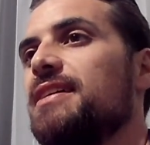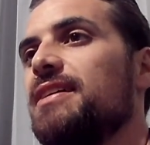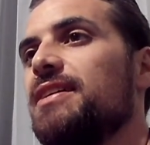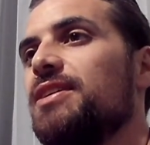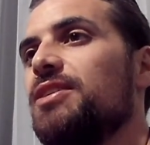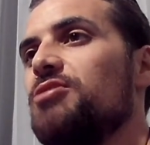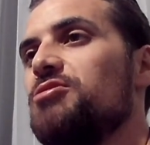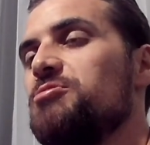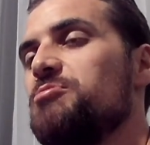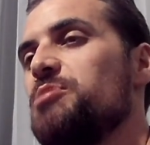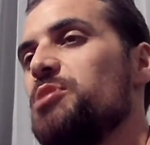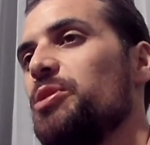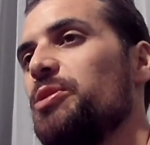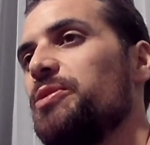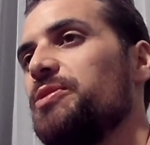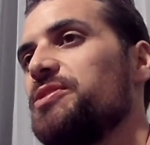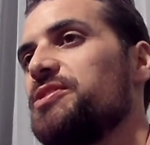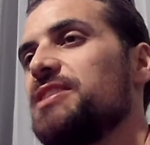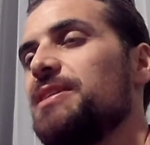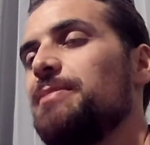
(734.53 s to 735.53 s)
goes
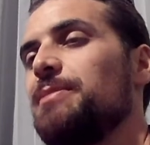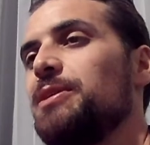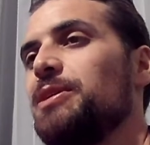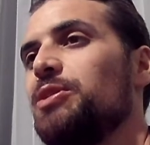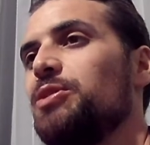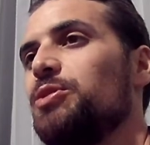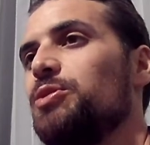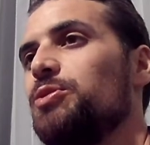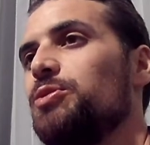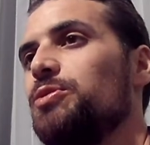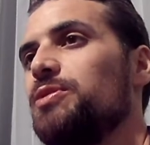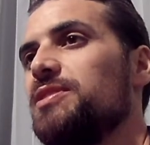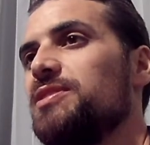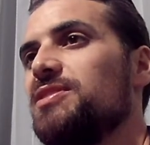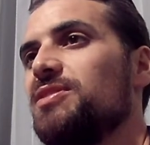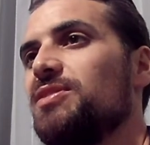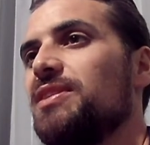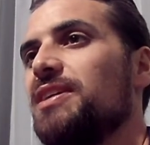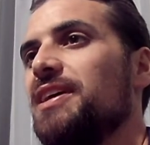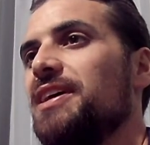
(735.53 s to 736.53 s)
beyond someone who is
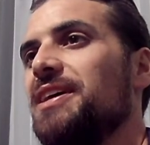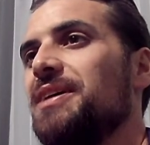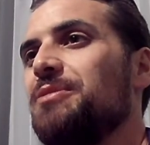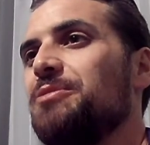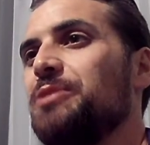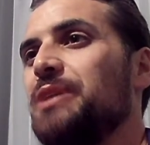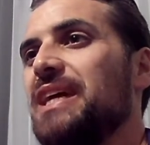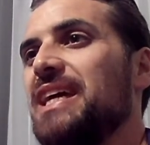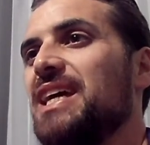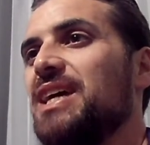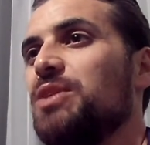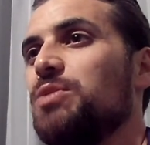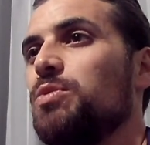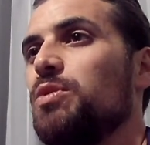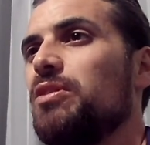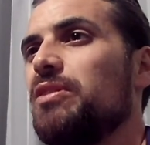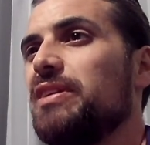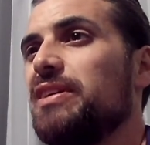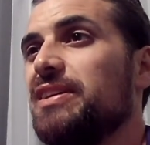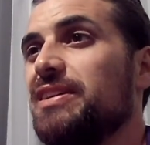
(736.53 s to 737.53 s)
a weekend
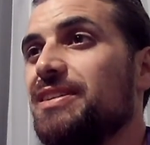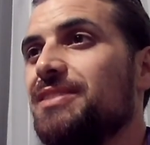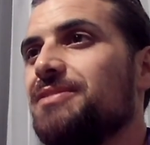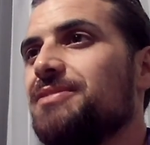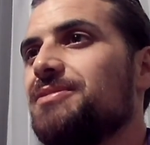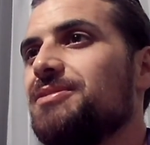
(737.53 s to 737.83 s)
warrior,